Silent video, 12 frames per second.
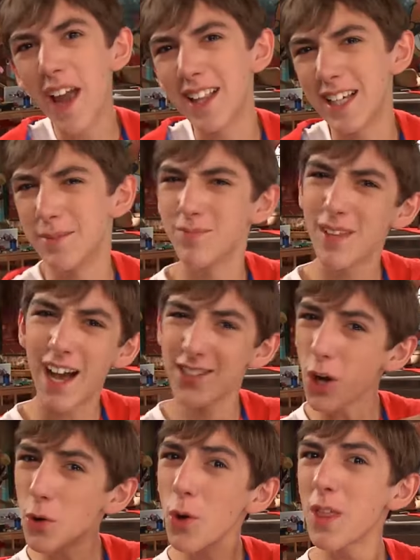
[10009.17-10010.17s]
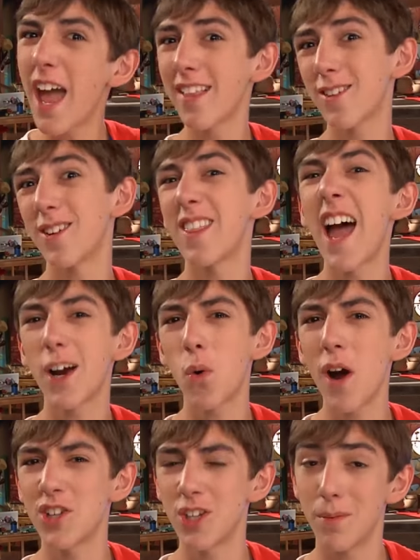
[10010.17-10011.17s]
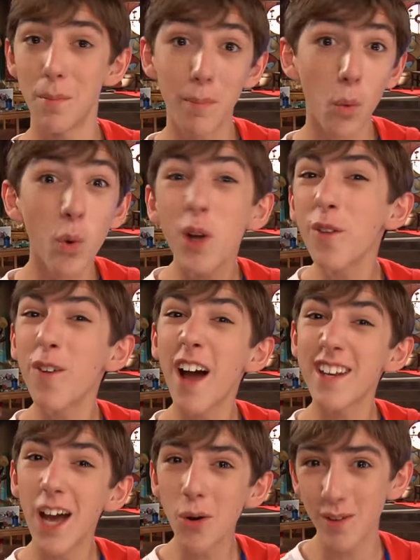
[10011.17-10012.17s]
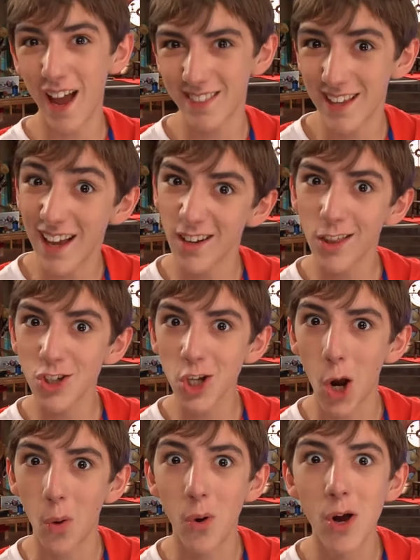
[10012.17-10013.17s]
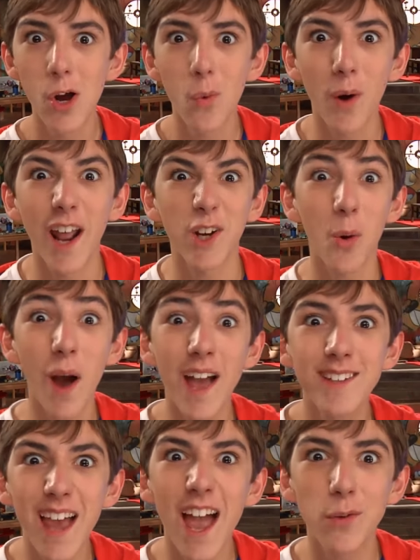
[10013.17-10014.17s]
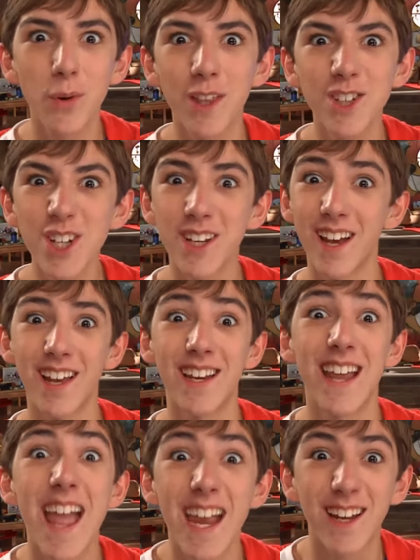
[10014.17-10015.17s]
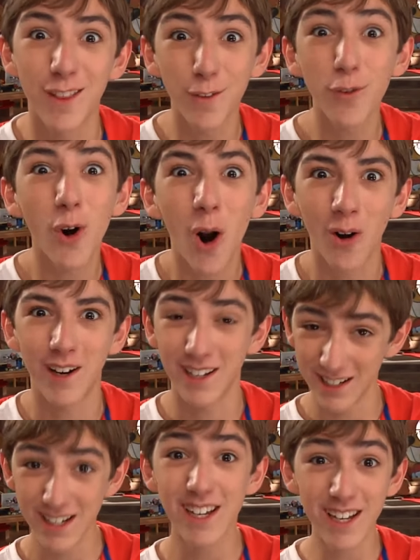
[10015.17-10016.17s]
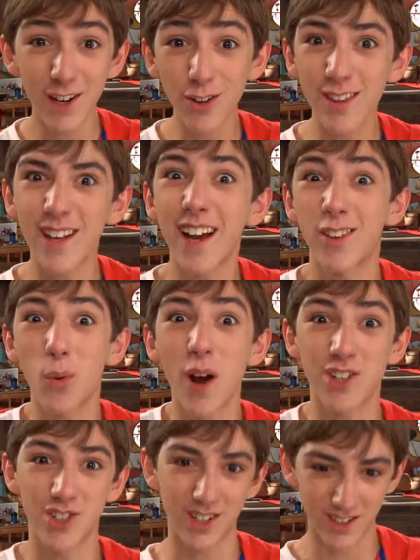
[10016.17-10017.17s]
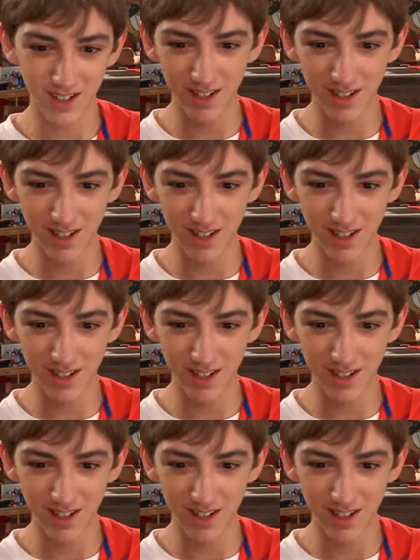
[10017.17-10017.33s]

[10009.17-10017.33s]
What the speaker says: Haley, I don't know the answer to that question, but we'll find out at the end of the show when I go head to head with a cheetah in Hagen's Ferrari. Here's the next question.